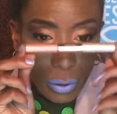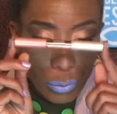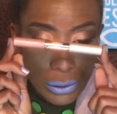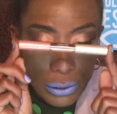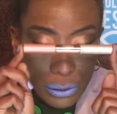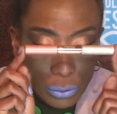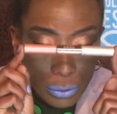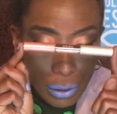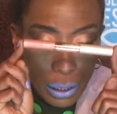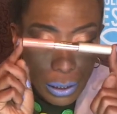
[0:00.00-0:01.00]
was this
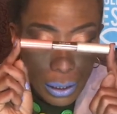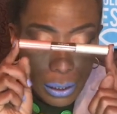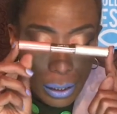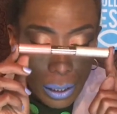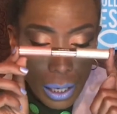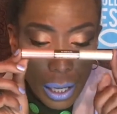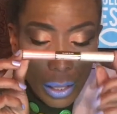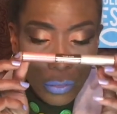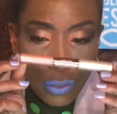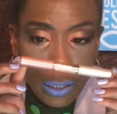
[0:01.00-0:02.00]
one right here.
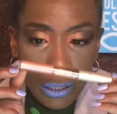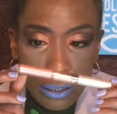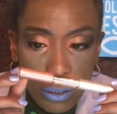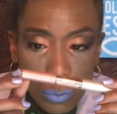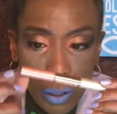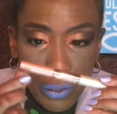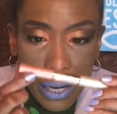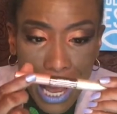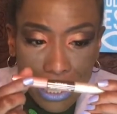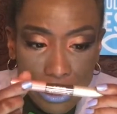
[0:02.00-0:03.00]
This is the one that
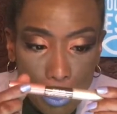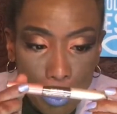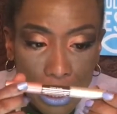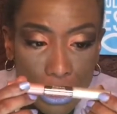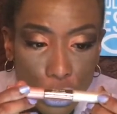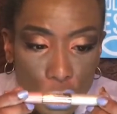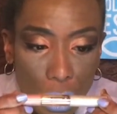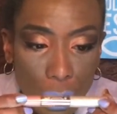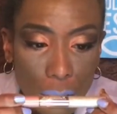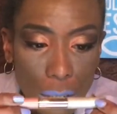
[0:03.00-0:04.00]
has a peach
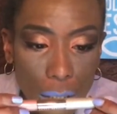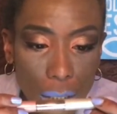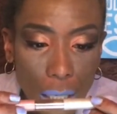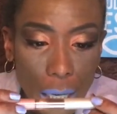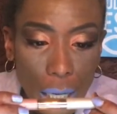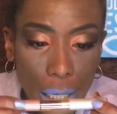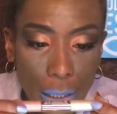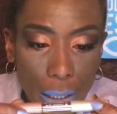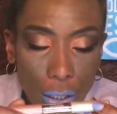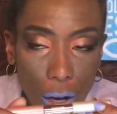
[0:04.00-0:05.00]
color
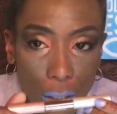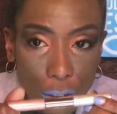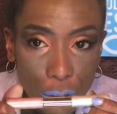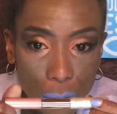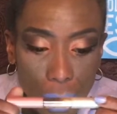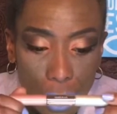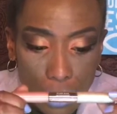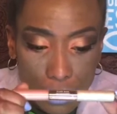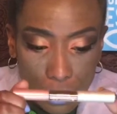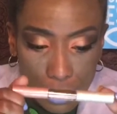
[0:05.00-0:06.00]
and it also has